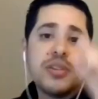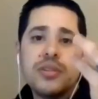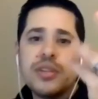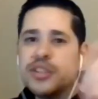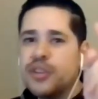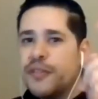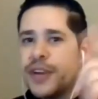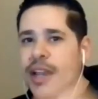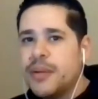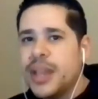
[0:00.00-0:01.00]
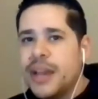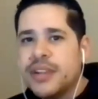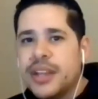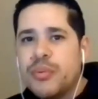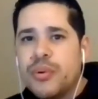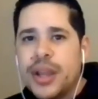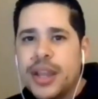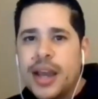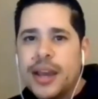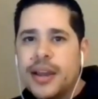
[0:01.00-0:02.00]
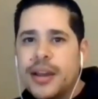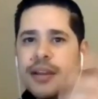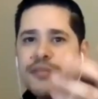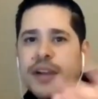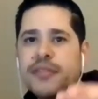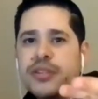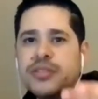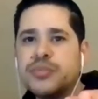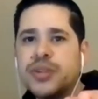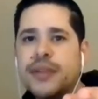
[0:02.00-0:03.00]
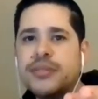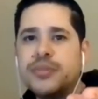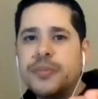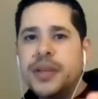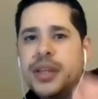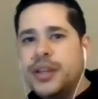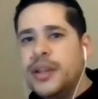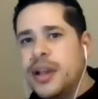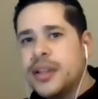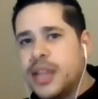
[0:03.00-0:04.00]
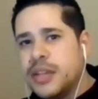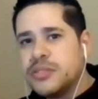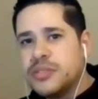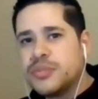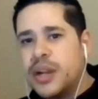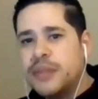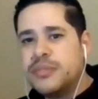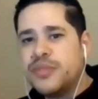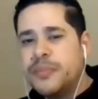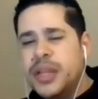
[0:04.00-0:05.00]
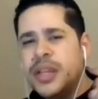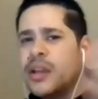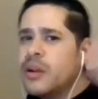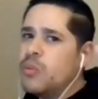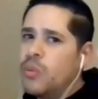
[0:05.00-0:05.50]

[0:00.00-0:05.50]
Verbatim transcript: absolutely. And don't forget, we have a giveaway at 500 subscribers for P, 1,000 subscribers for me.